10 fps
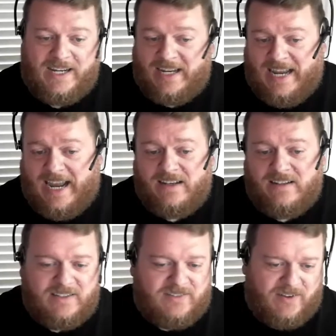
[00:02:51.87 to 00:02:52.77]
again,
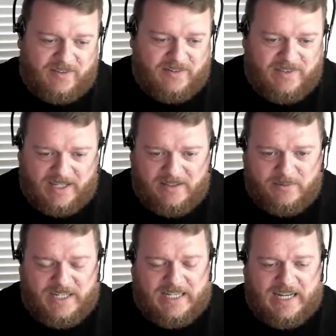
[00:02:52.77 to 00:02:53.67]
is another thing that
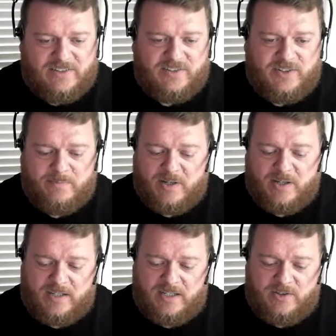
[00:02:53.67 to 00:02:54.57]
we can add to it,
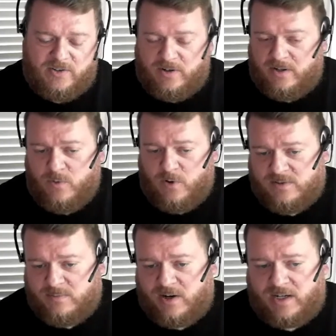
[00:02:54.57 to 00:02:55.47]
but you're not going to
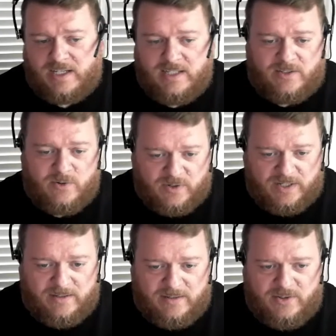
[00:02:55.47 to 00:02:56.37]
watermark and ignore
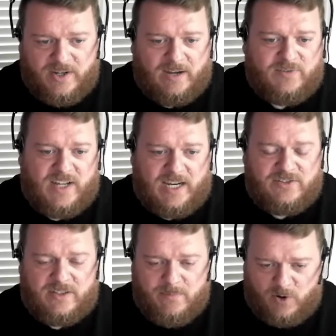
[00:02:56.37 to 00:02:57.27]
it. You have to
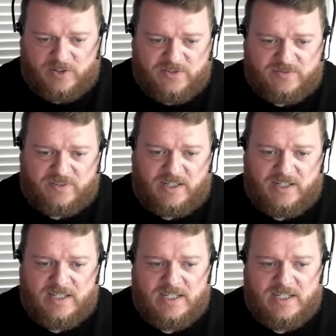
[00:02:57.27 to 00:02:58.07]
actually monitor for it.